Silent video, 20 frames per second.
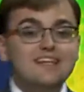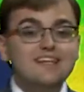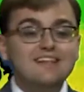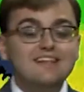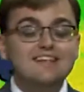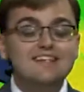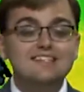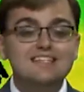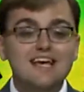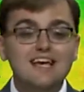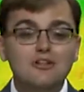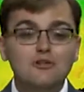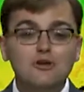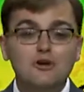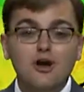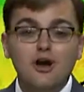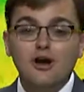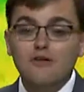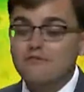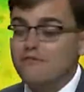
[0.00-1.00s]
Then take a
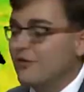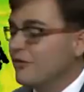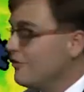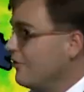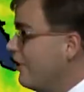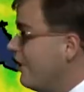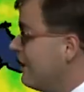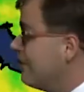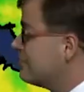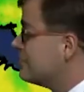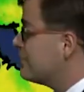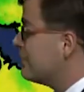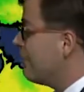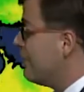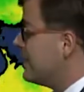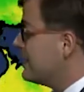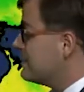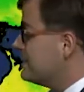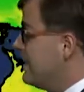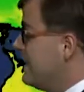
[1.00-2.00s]
look further off to the
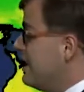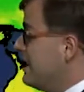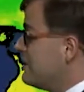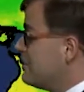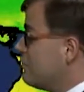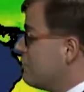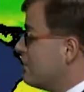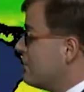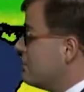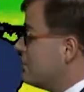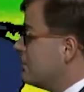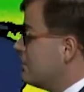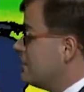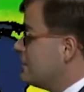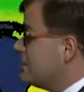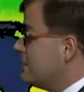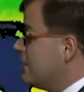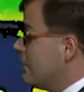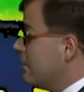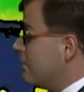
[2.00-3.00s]
west,
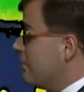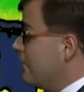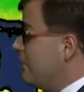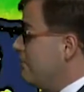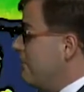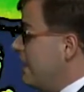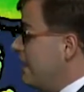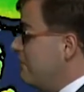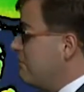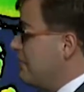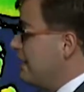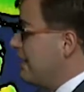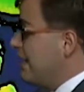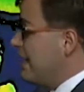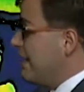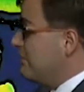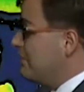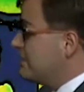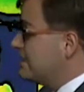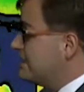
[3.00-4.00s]
near Green Bay and
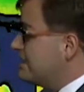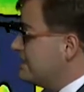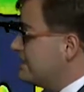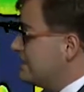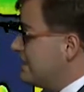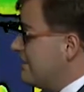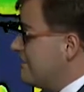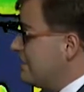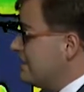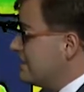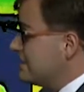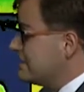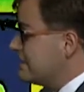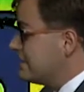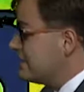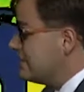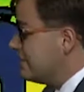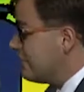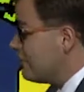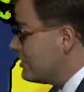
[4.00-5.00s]
Minneapolis, these 70 and
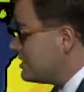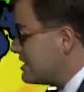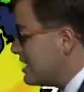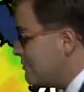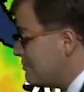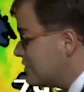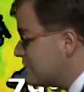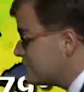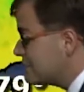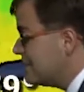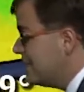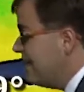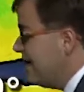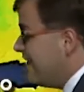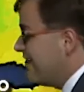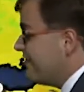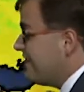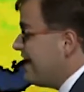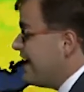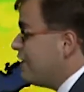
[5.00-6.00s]
60 degree temperatures,
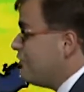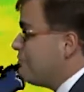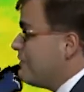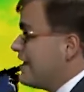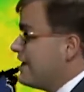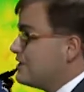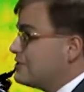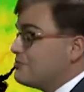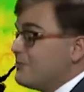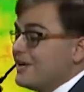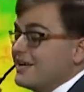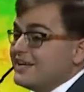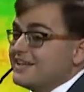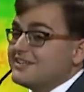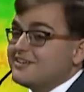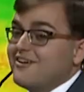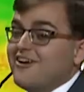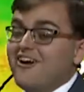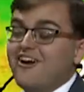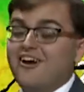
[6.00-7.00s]
that'll make its way
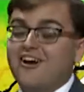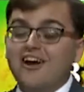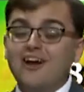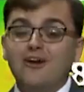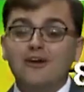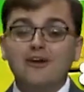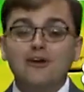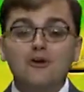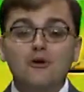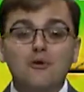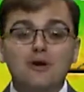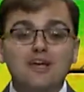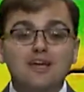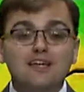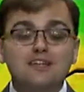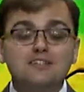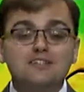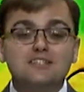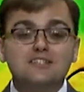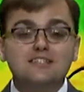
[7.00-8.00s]
into our area going
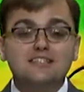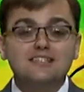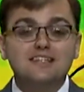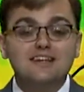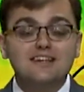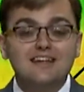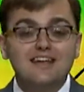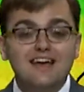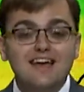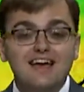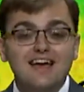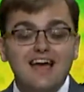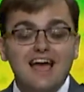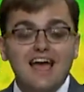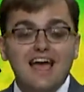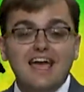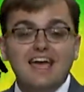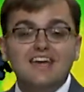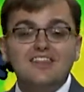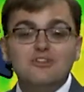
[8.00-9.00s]
into Sunday
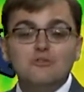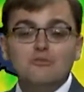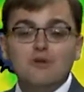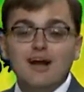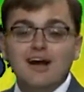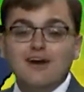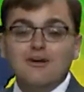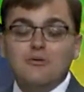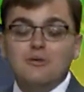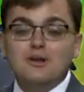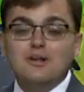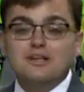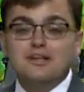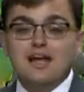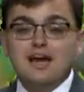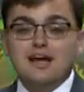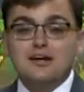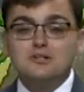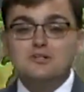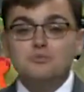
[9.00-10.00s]
and throughout
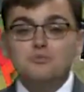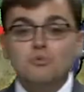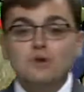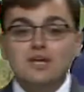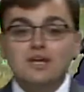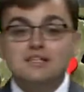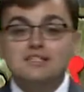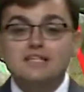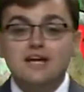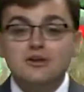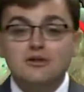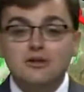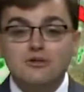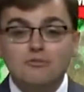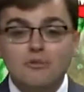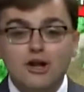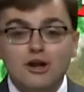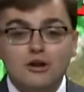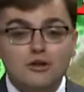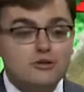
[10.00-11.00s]
next week. Satellite
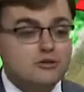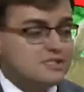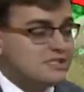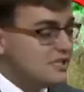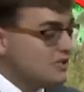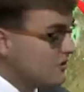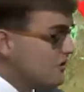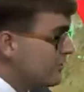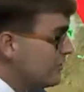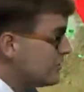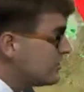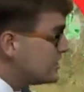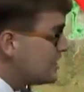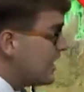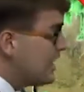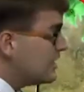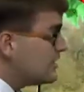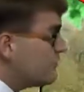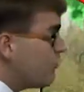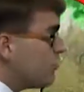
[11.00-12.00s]
and radar, you can see the clear
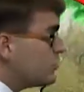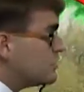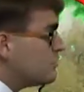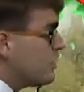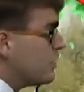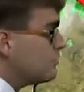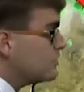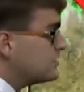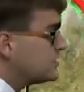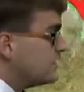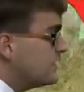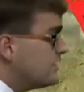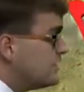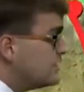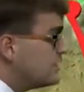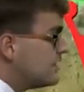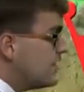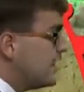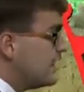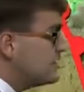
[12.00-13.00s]
skies for tomorrow. Sunny
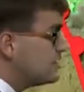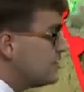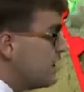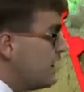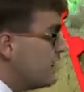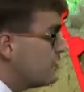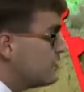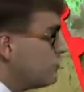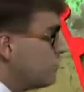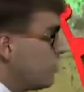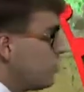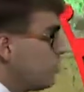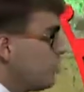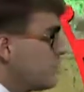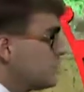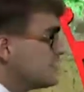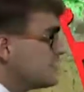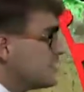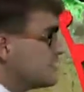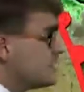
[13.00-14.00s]
skies off to our
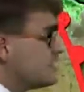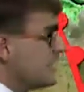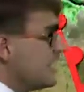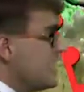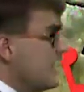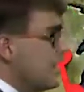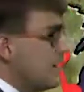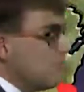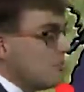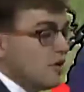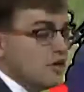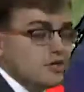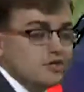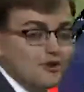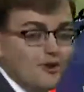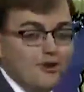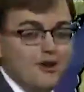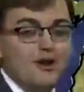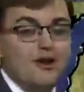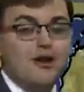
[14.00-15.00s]
west thanks to that high pressure.